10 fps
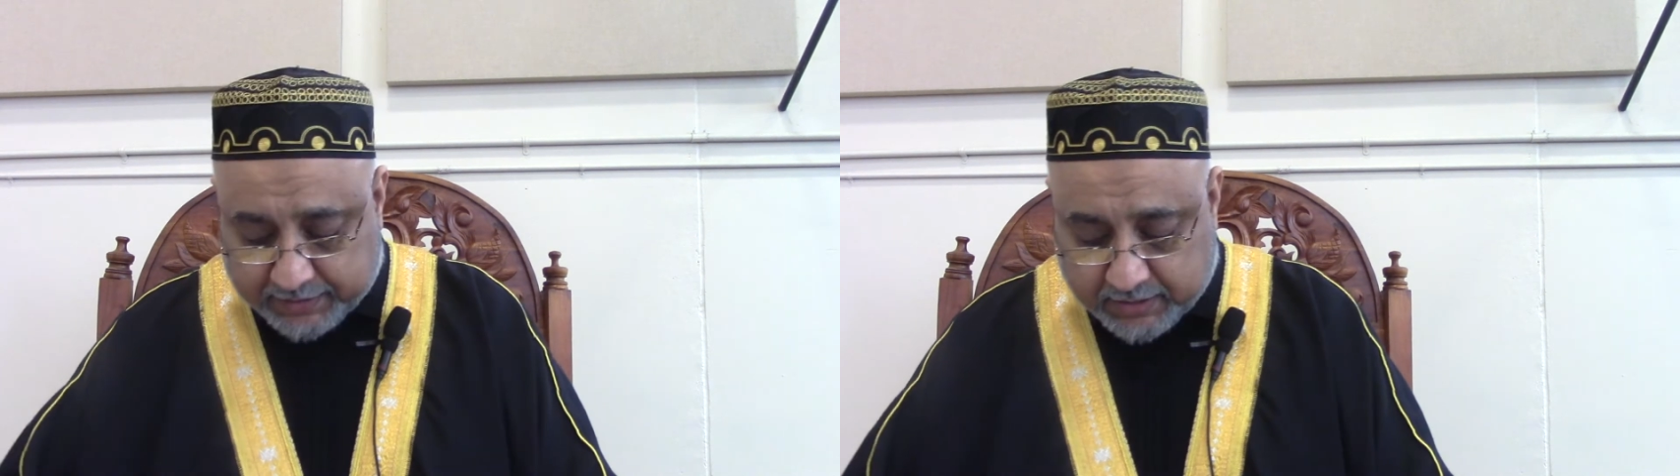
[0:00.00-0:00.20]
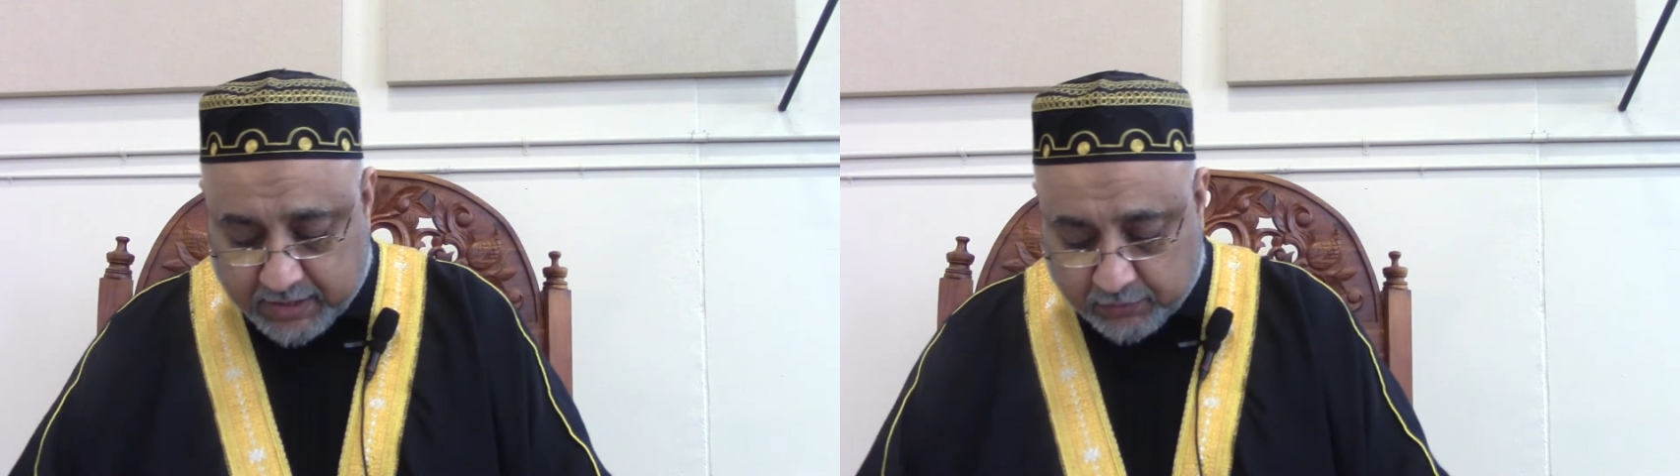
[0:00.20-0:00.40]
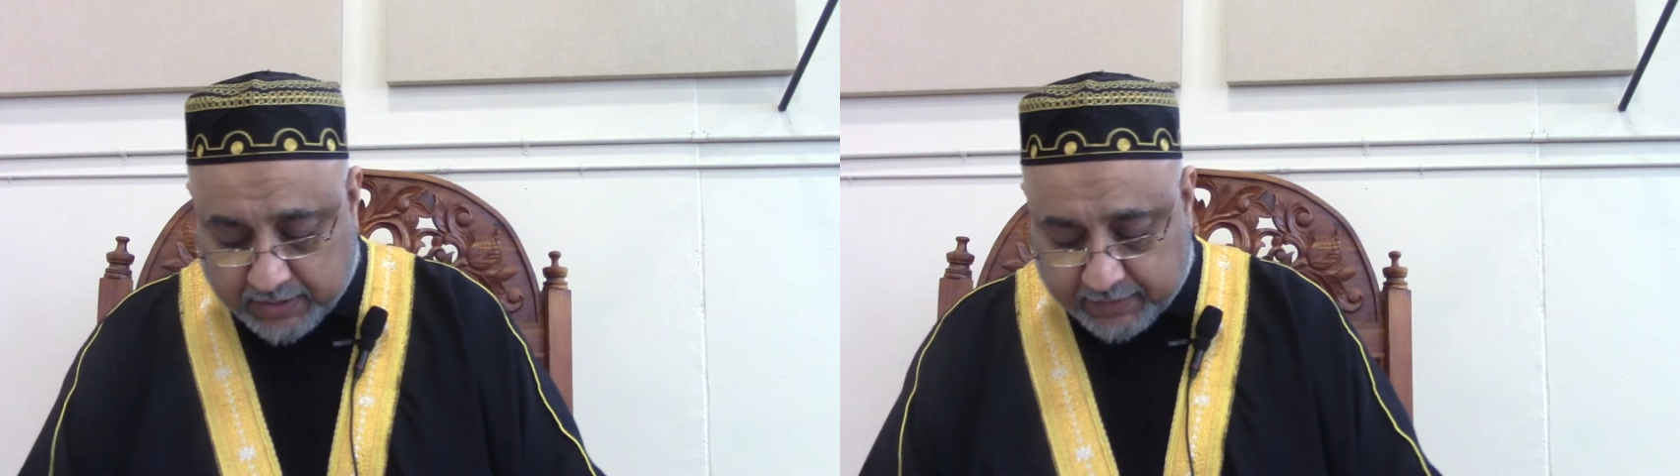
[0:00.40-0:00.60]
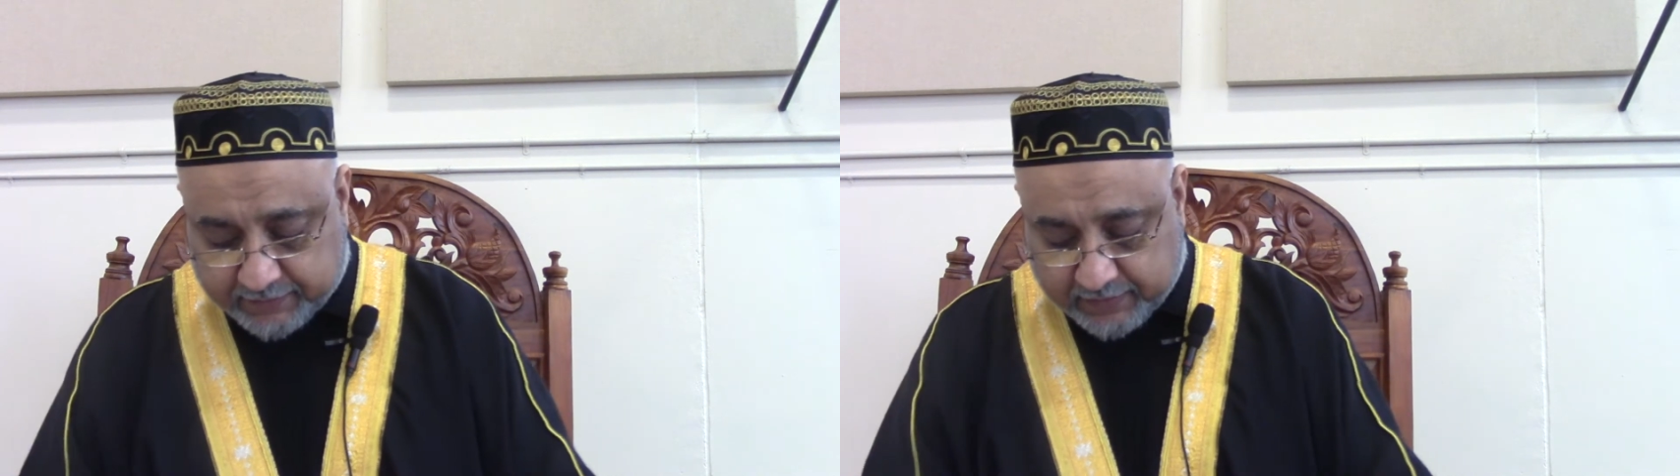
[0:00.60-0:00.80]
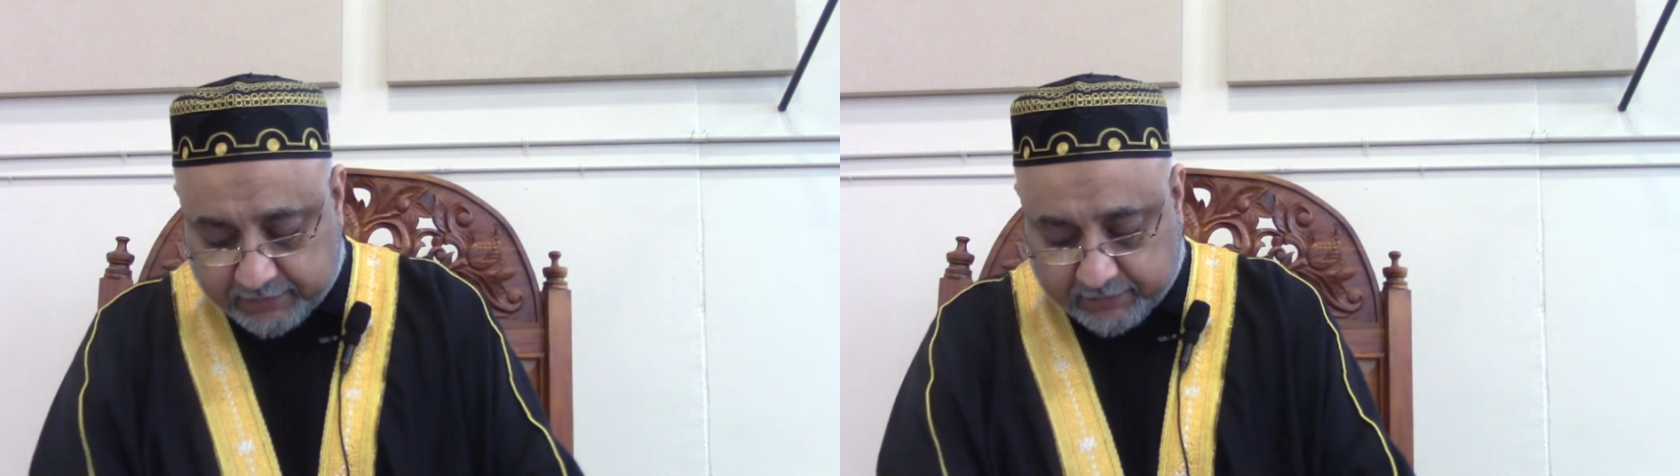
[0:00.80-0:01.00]
the
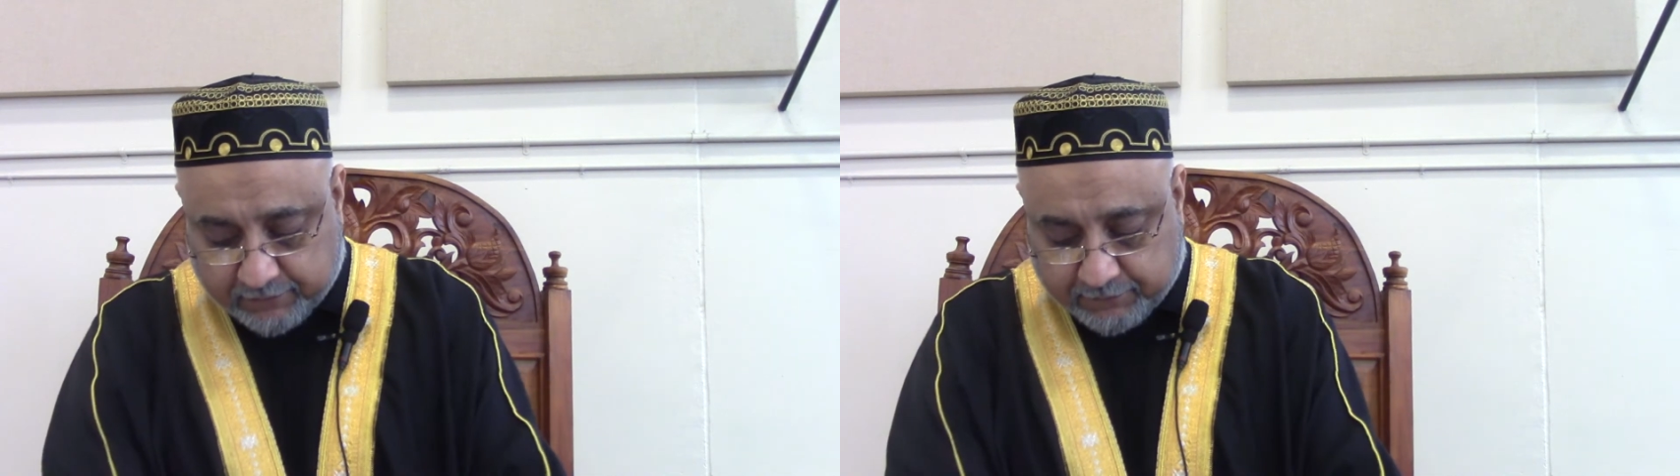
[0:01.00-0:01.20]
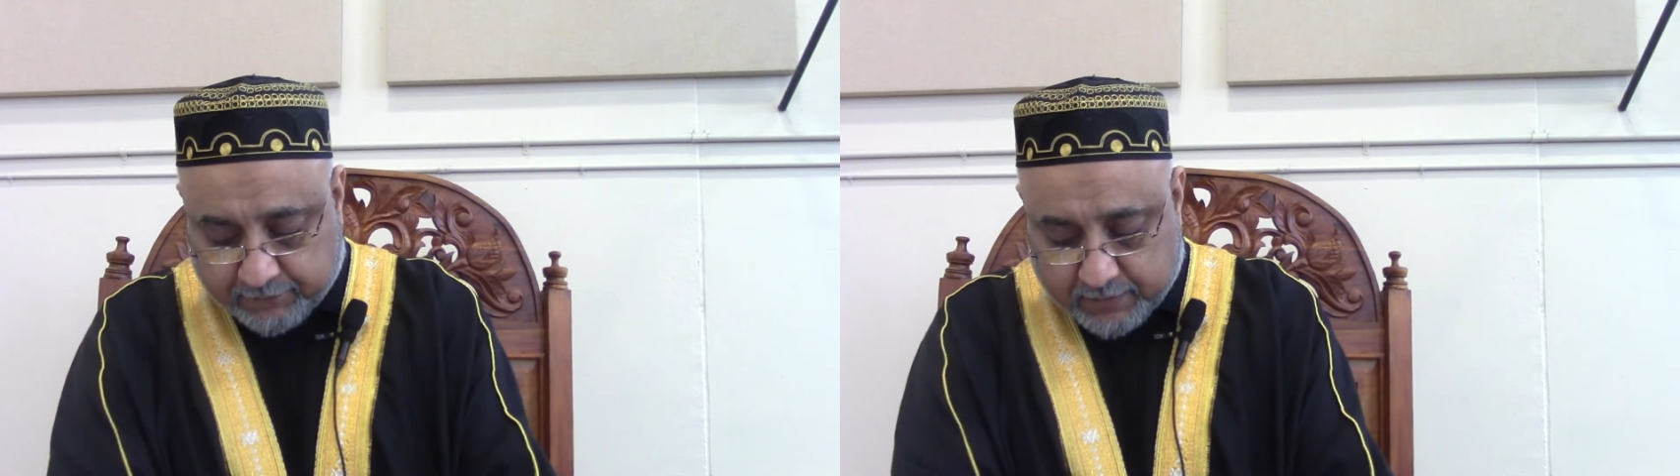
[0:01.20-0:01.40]
neo-Nazis of